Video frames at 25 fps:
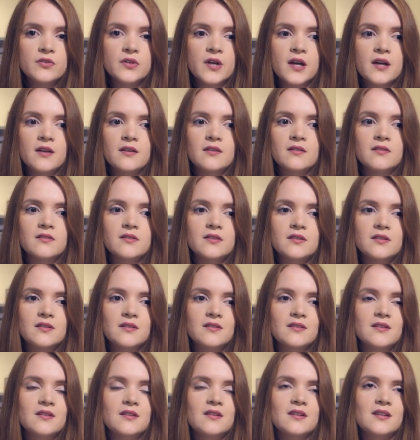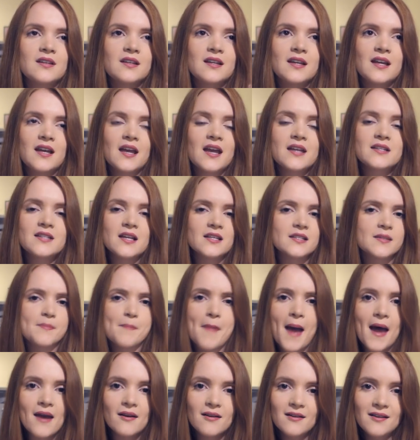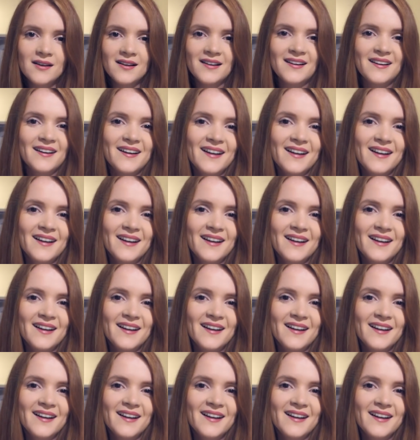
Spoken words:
that it doesn't matter,